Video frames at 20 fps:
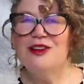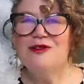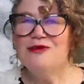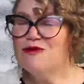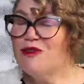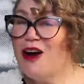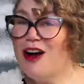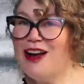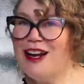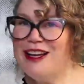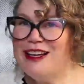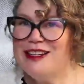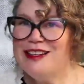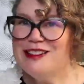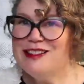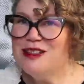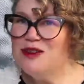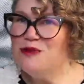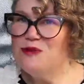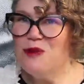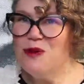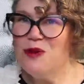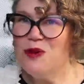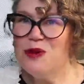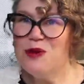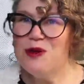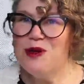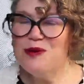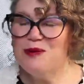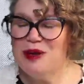"Rise and
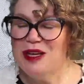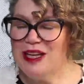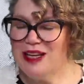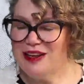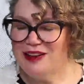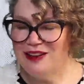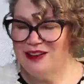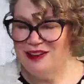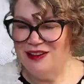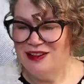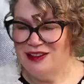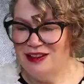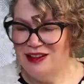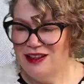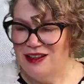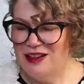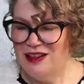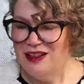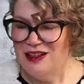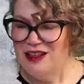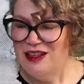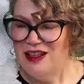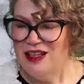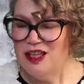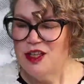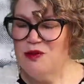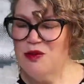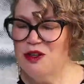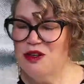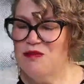walk with me."
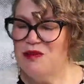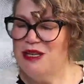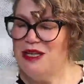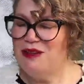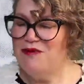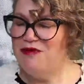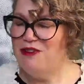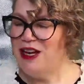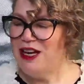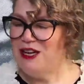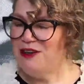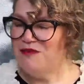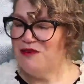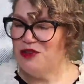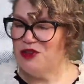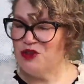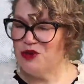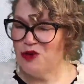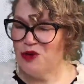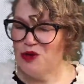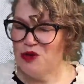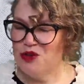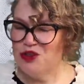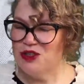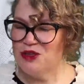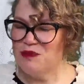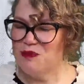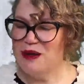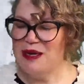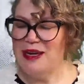It would have been in vain for Scrooge
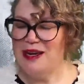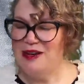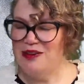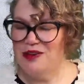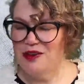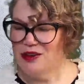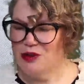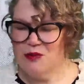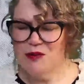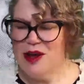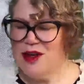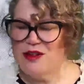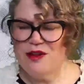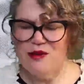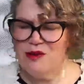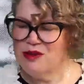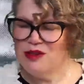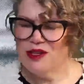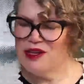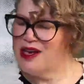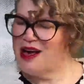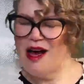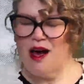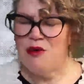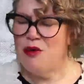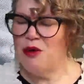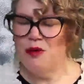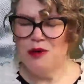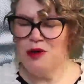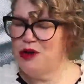to plead that the weather and the
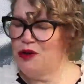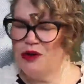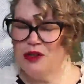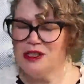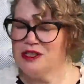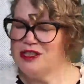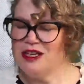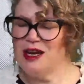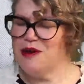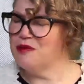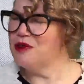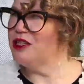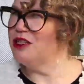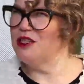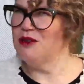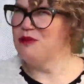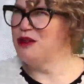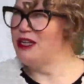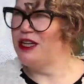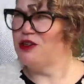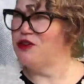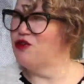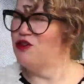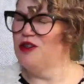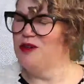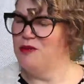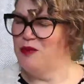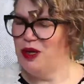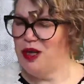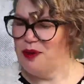hour were not adapted to
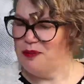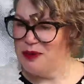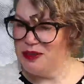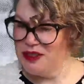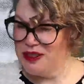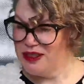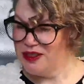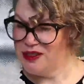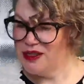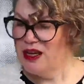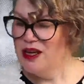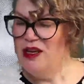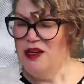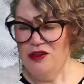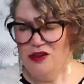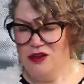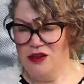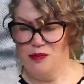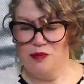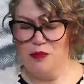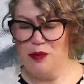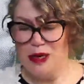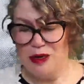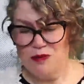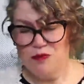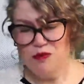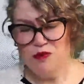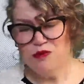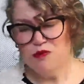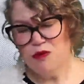pedestrian purposes, that bed
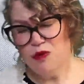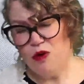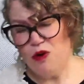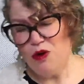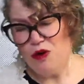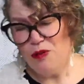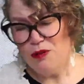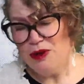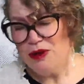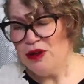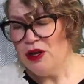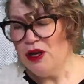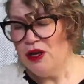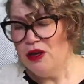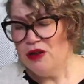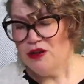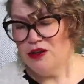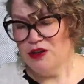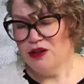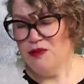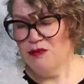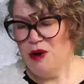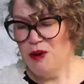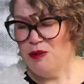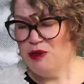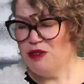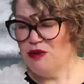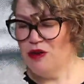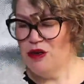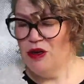was warm and the
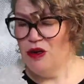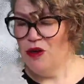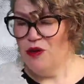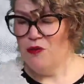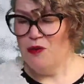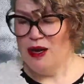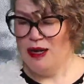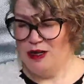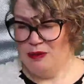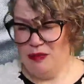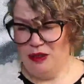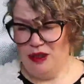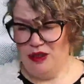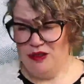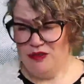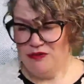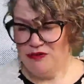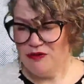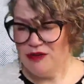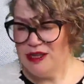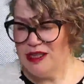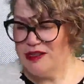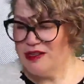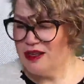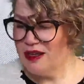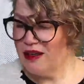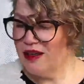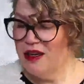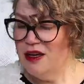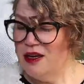thermometer a long way below
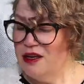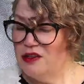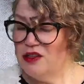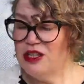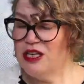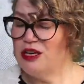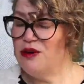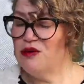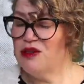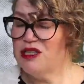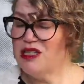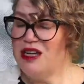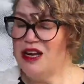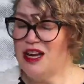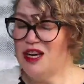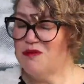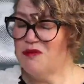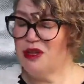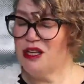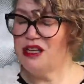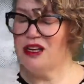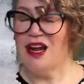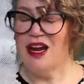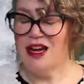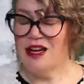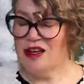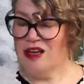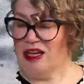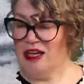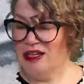freezing, that he was clad but
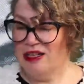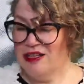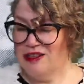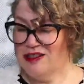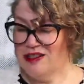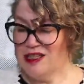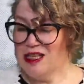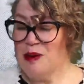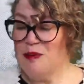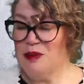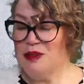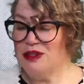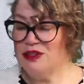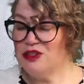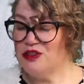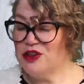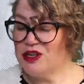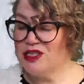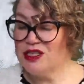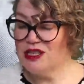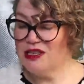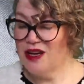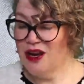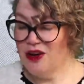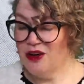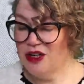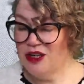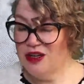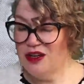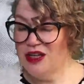lightly in his slippers, dressing
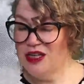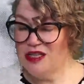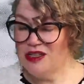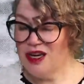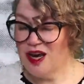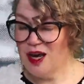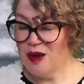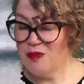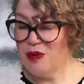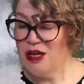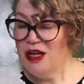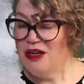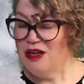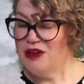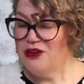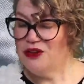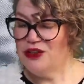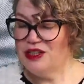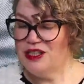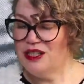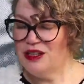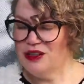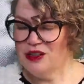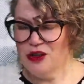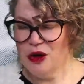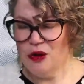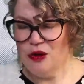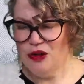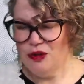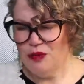gown and nightcap, and that he had a
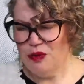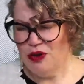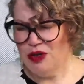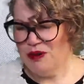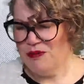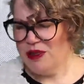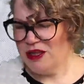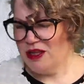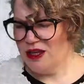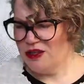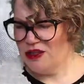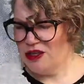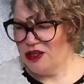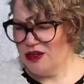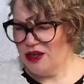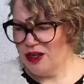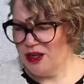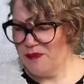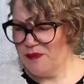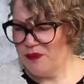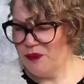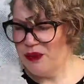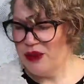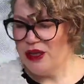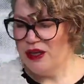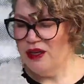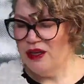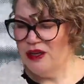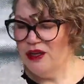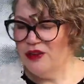cold upon him at that time.
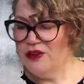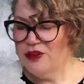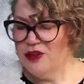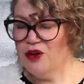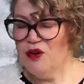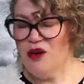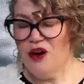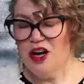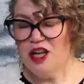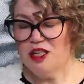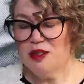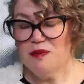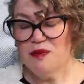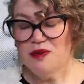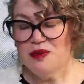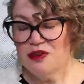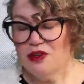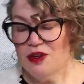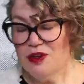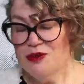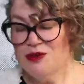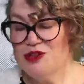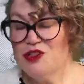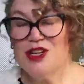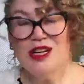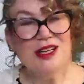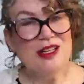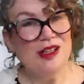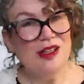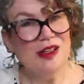The grasp, though
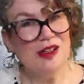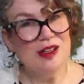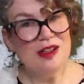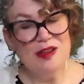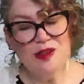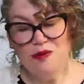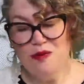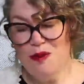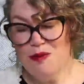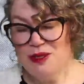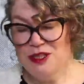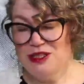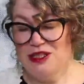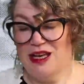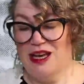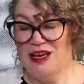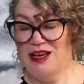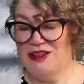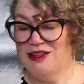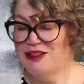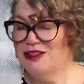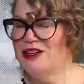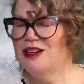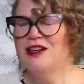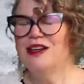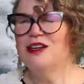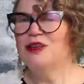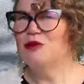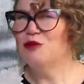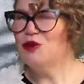gentle as a woman's hand,
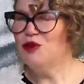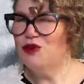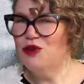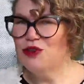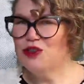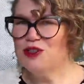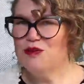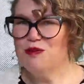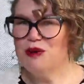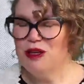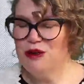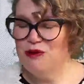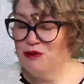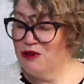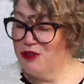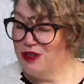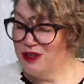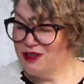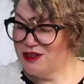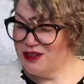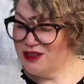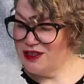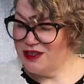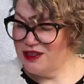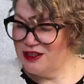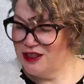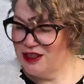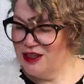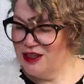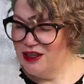was not to be
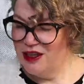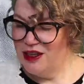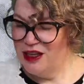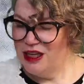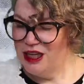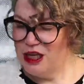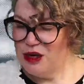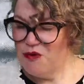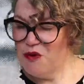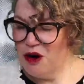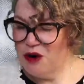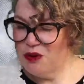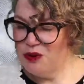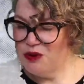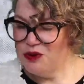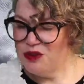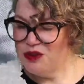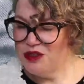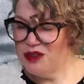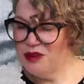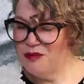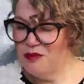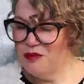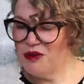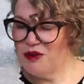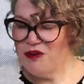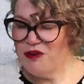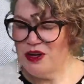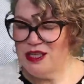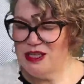resisted. He rose, but
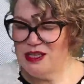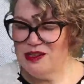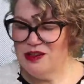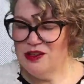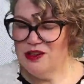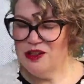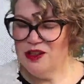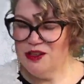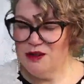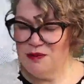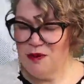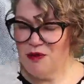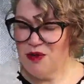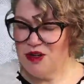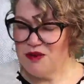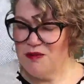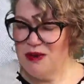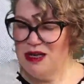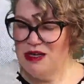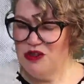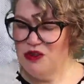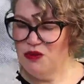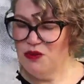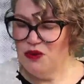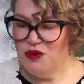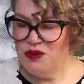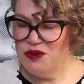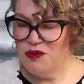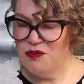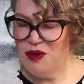finding that the spirit made
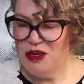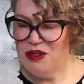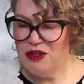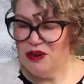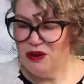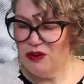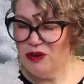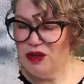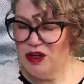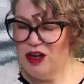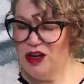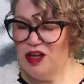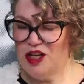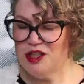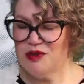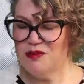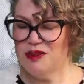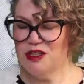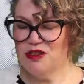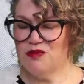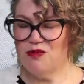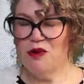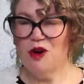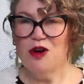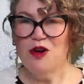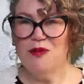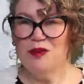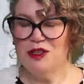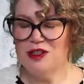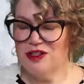towards the window, clasped its
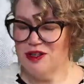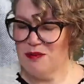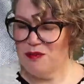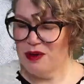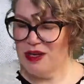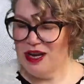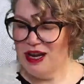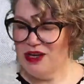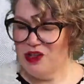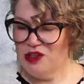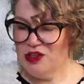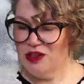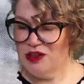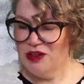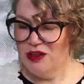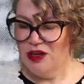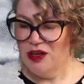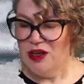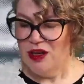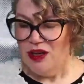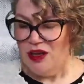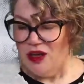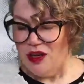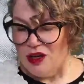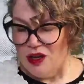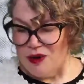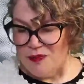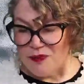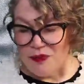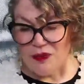robe in supplication.
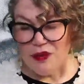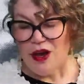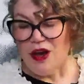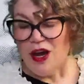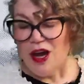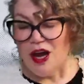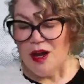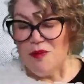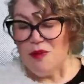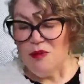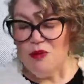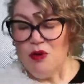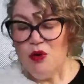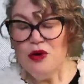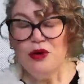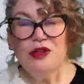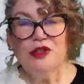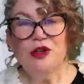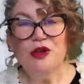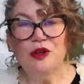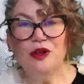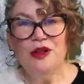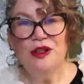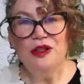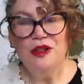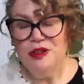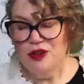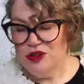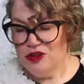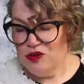"I'm a mortal,"
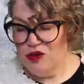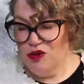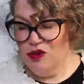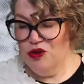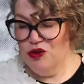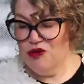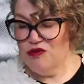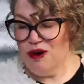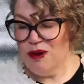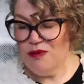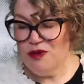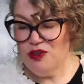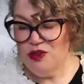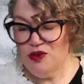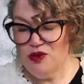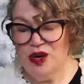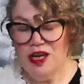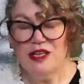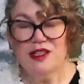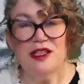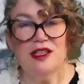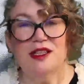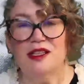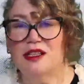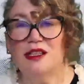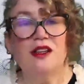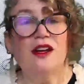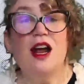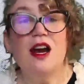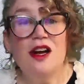Scrooge remonstrated,
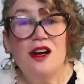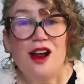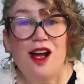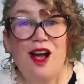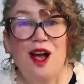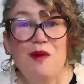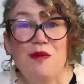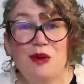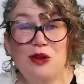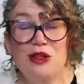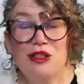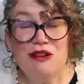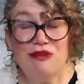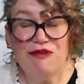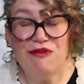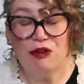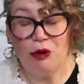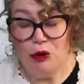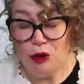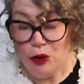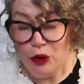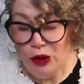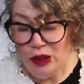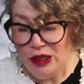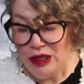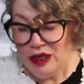"and liable to fall."